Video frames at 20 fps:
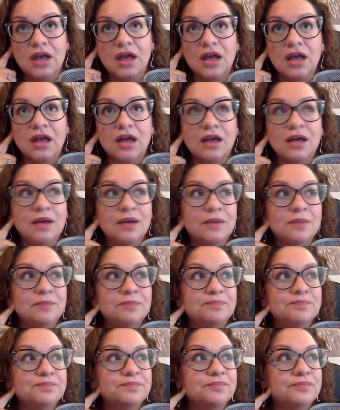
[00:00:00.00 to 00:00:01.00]

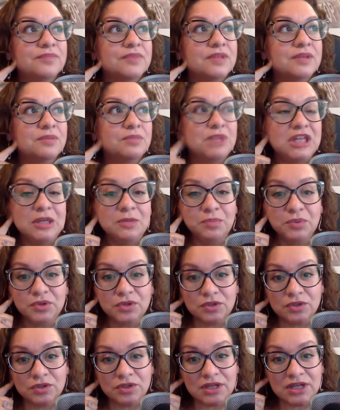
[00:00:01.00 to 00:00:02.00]
um,
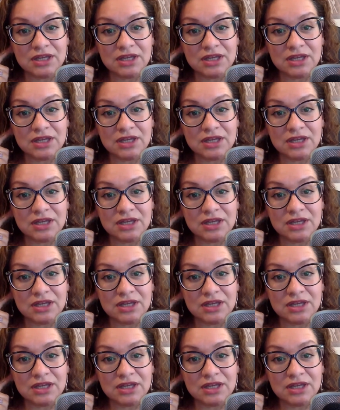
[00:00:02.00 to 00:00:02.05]
people